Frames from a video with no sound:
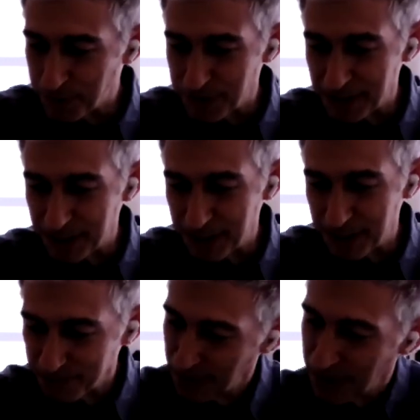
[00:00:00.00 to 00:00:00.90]
Uh,
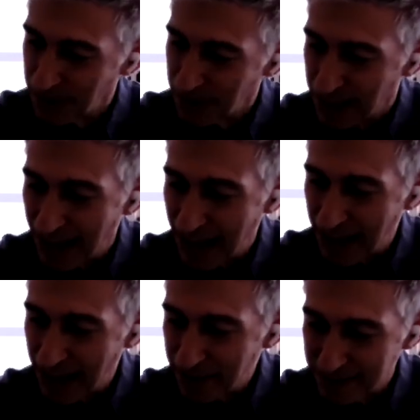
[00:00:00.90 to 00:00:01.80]
uh um,
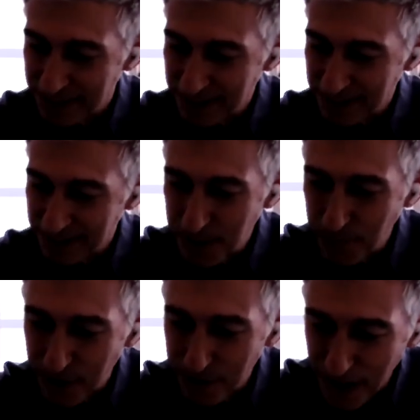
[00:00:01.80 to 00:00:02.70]
I, it
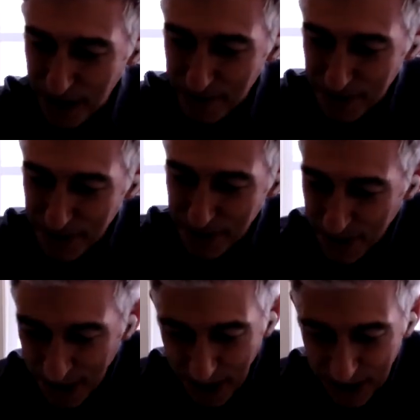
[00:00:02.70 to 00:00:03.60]
wasn't about a fat
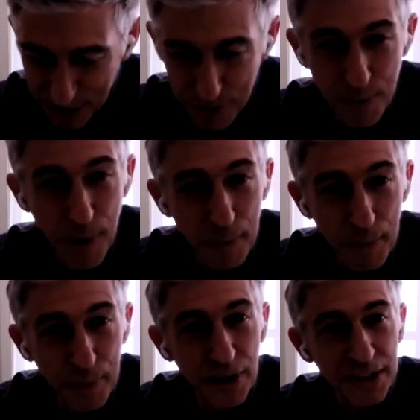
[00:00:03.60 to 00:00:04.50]
thing, but I, I do
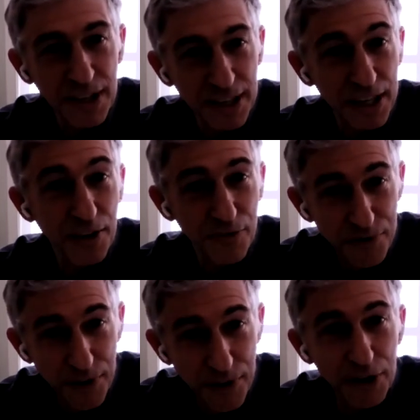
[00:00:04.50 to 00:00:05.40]
remember uh, in a
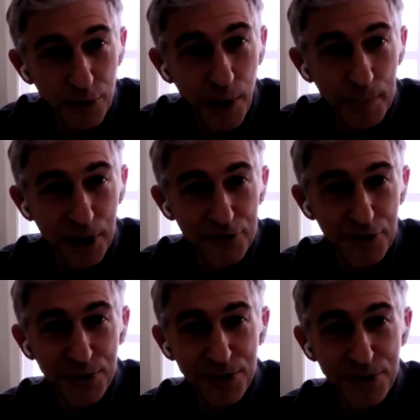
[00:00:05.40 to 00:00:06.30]
very corrupt
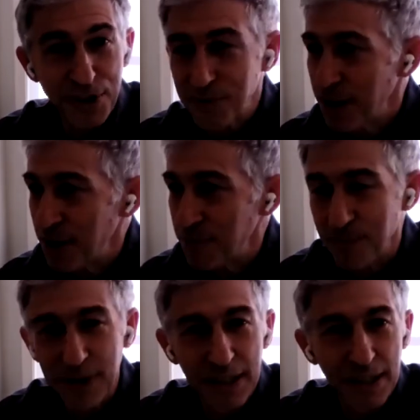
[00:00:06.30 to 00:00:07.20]
country, which I won't
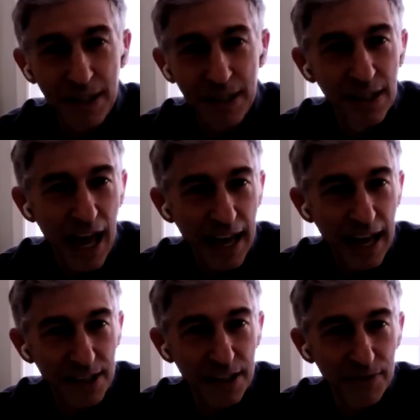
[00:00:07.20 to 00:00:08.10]
name, uh,
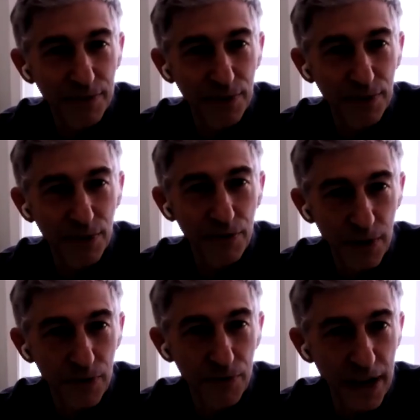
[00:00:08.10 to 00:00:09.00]
asking for a,
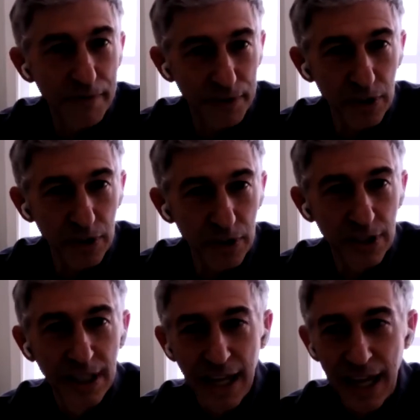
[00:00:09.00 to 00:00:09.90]
a, favor
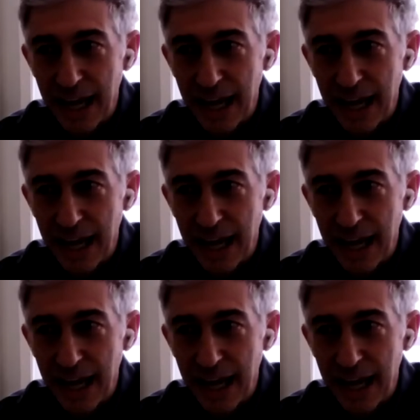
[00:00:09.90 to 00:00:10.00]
